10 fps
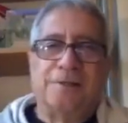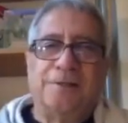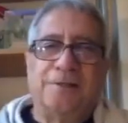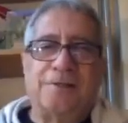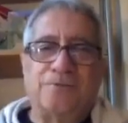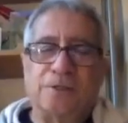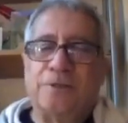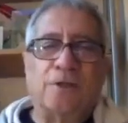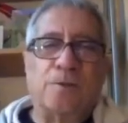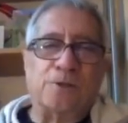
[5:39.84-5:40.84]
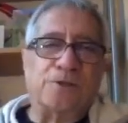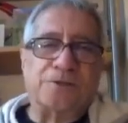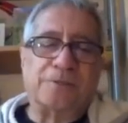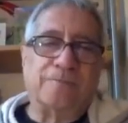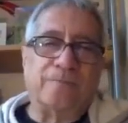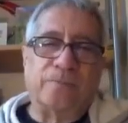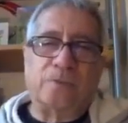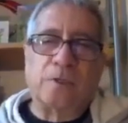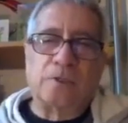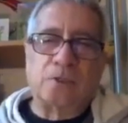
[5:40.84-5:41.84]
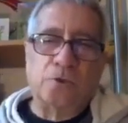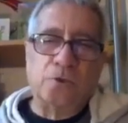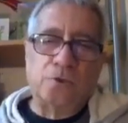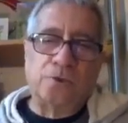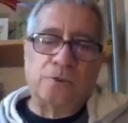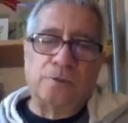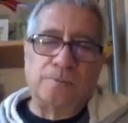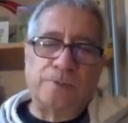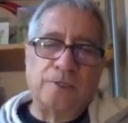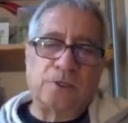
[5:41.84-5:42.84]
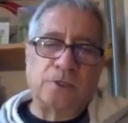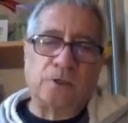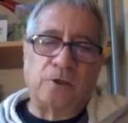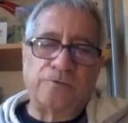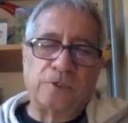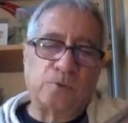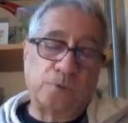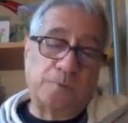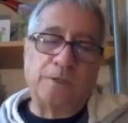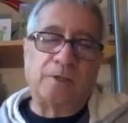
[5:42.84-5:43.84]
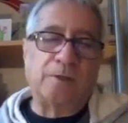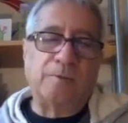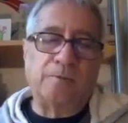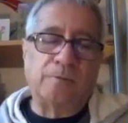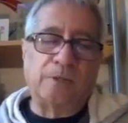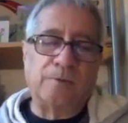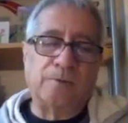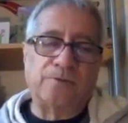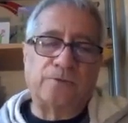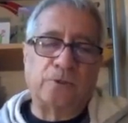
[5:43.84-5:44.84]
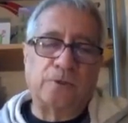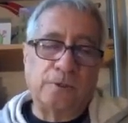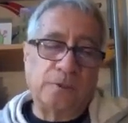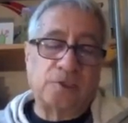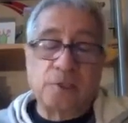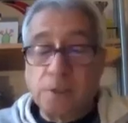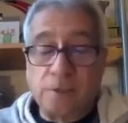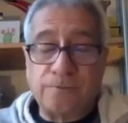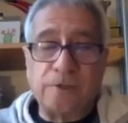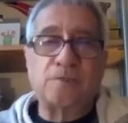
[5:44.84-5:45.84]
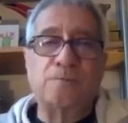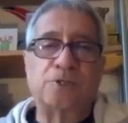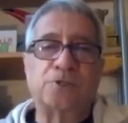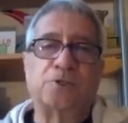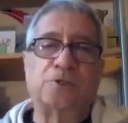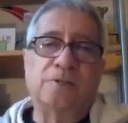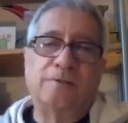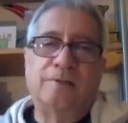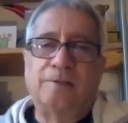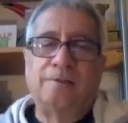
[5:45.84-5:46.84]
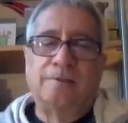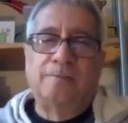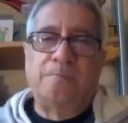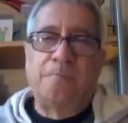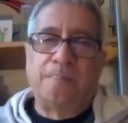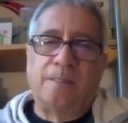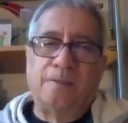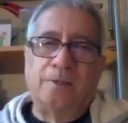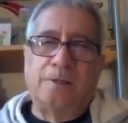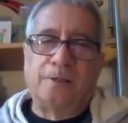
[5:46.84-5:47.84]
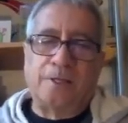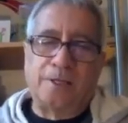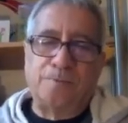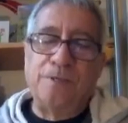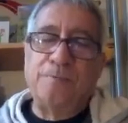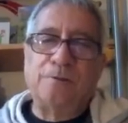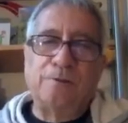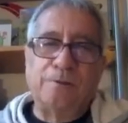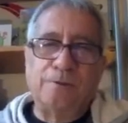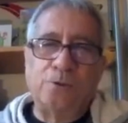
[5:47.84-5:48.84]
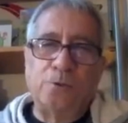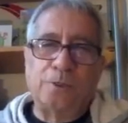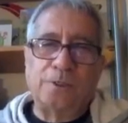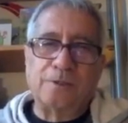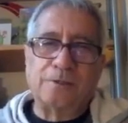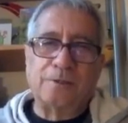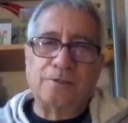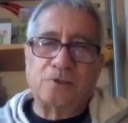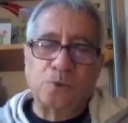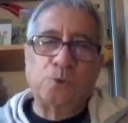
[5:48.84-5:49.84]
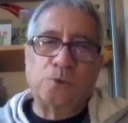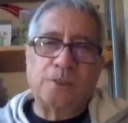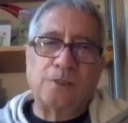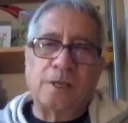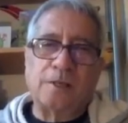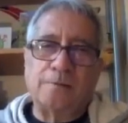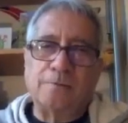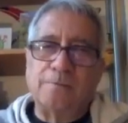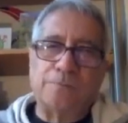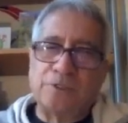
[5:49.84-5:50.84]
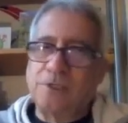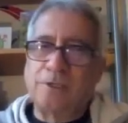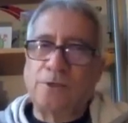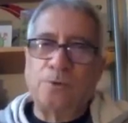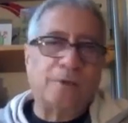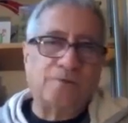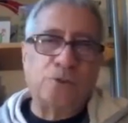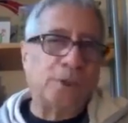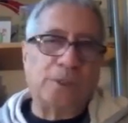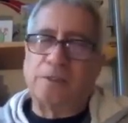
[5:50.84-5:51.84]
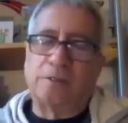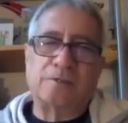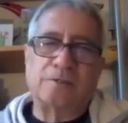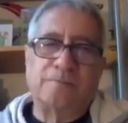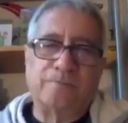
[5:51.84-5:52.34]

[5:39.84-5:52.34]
It's very anomalous. So the, the political office, which became, became the, foreign, the External Affairs Ministry, had people who were schooled in that particular way of doing things.